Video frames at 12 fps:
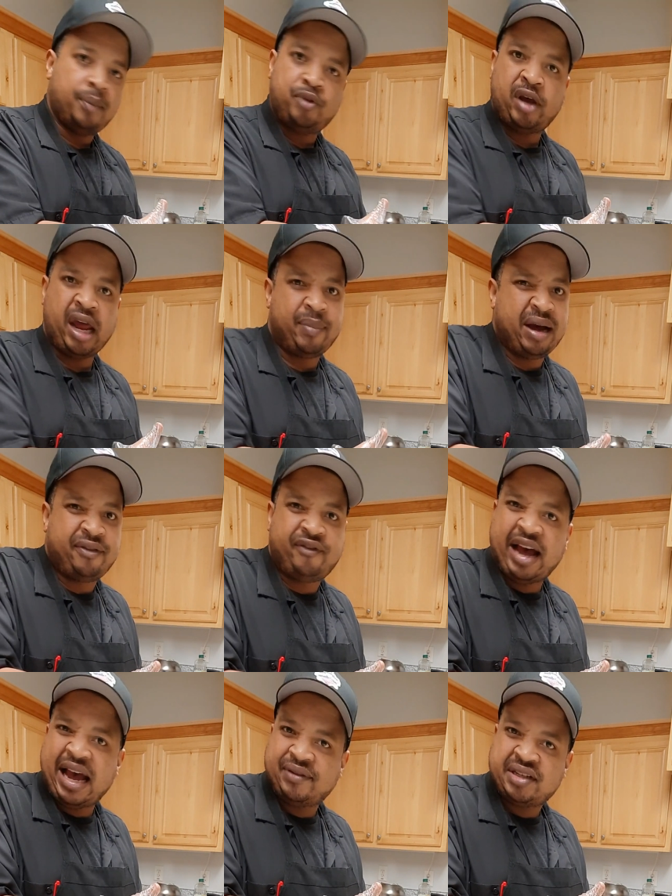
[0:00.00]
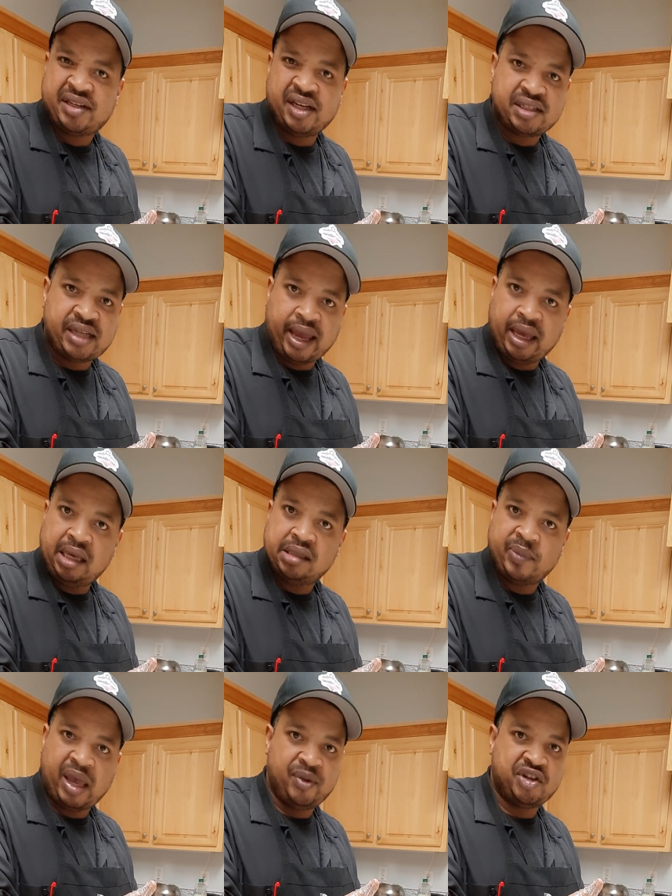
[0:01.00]
you got about 5 to 6
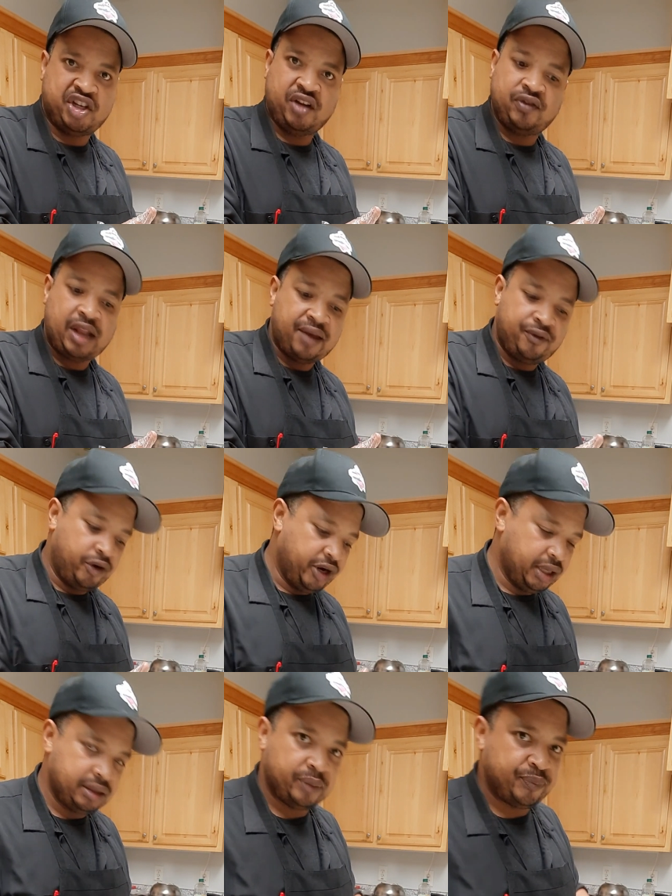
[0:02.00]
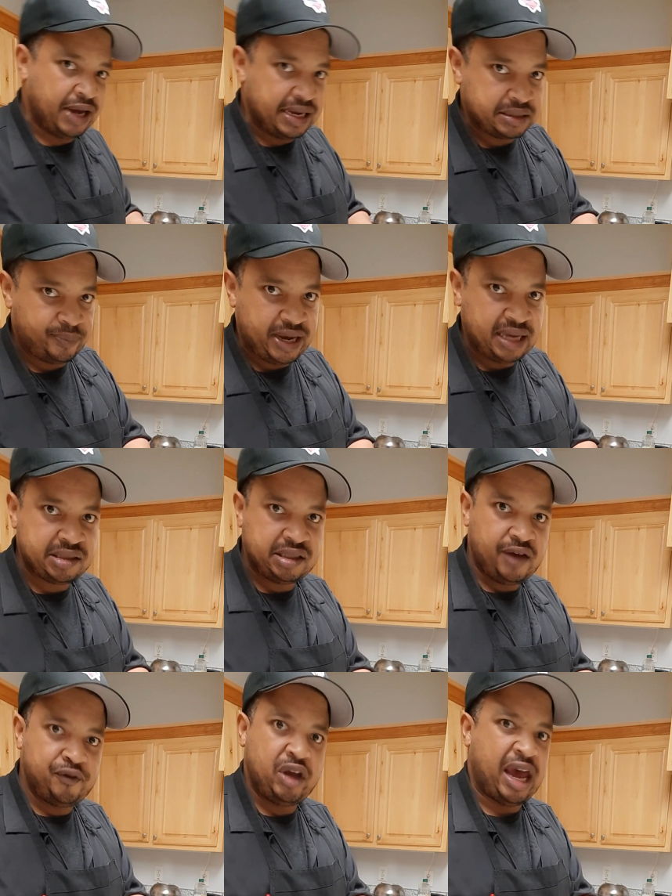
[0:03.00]
days maybe shelf life on it. The pasta by
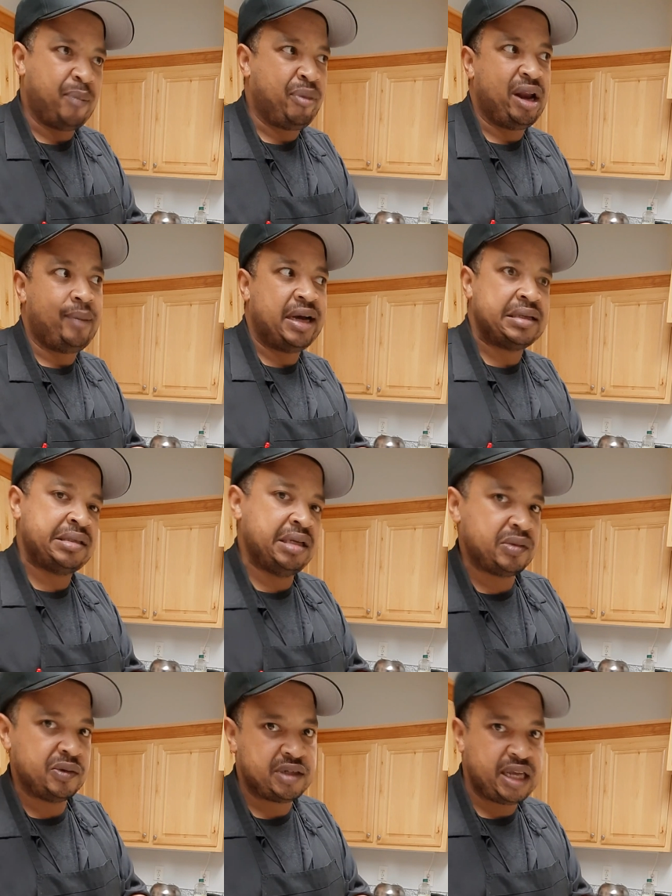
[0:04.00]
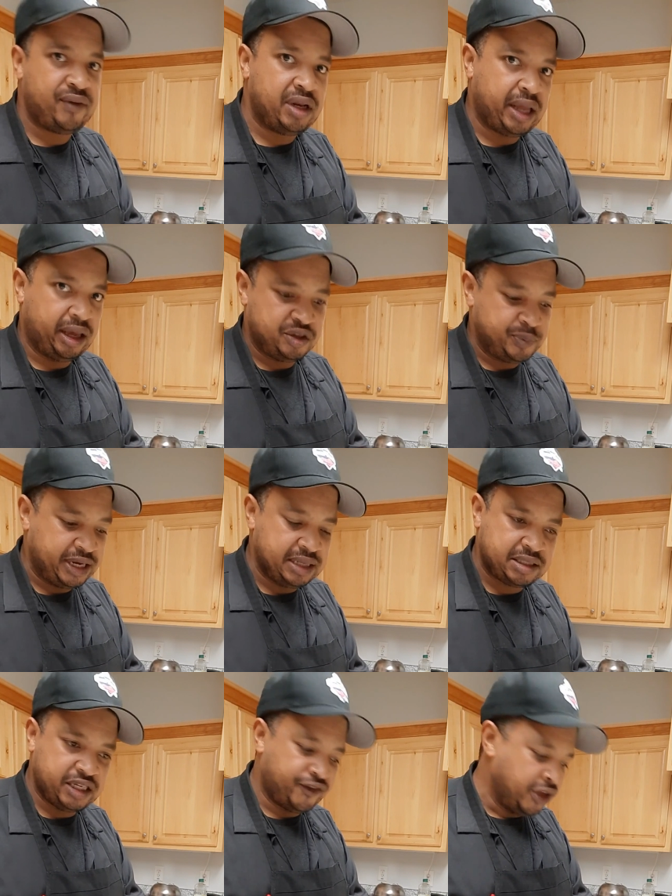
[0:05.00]
itself, you got probably about 6 or 7 days by
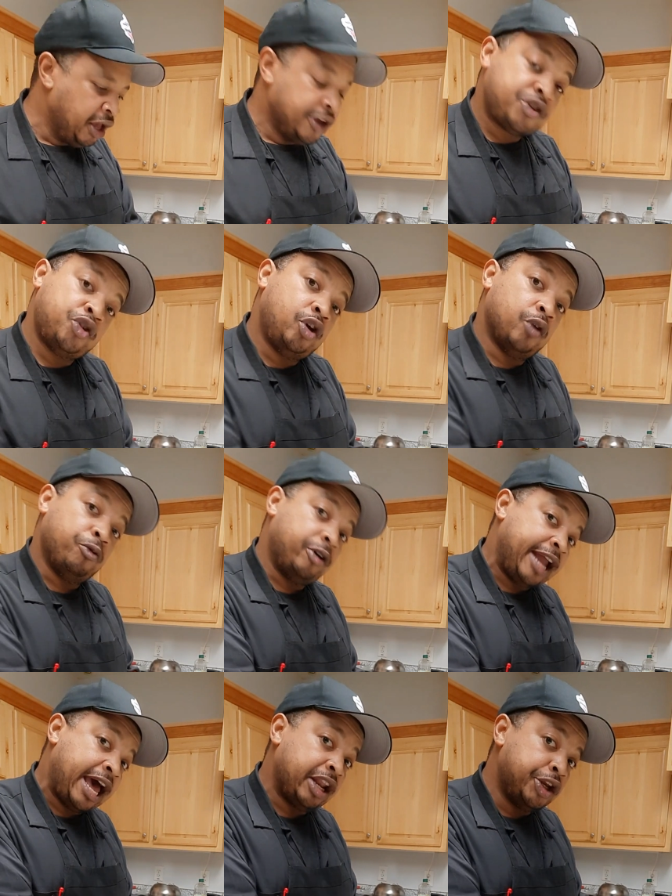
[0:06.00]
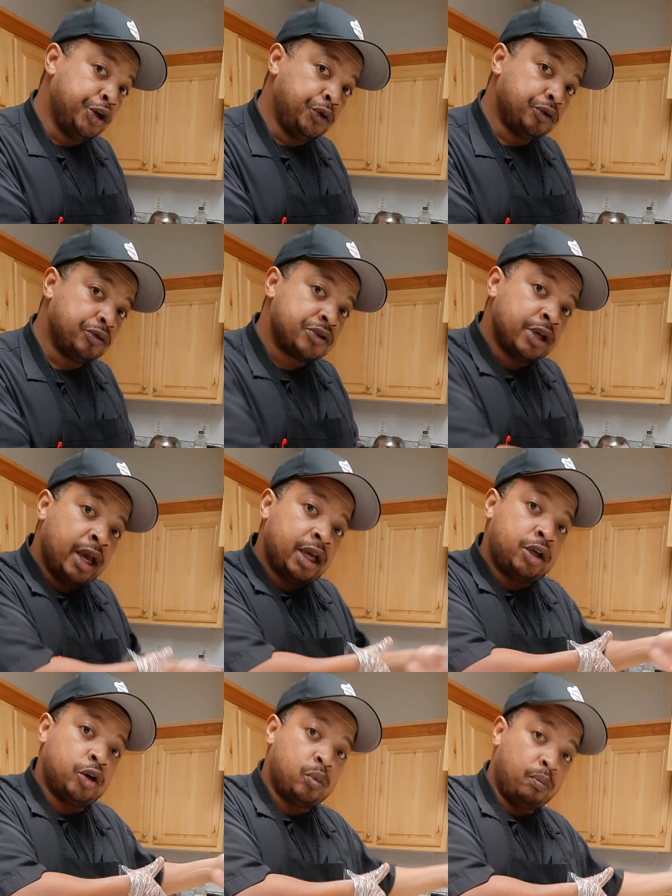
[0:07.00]
itself. So you can run out of noodles,
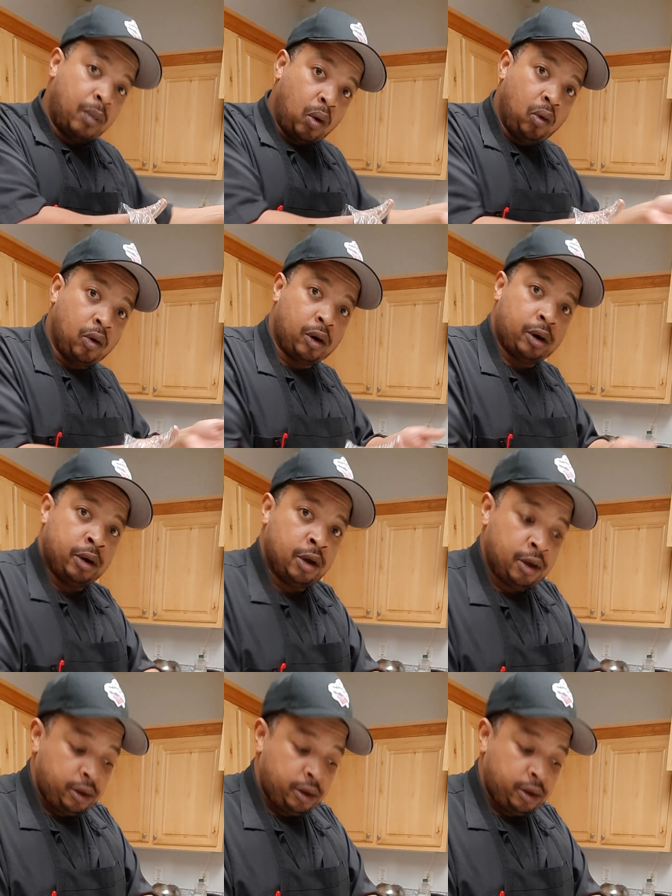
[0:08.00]
cook more,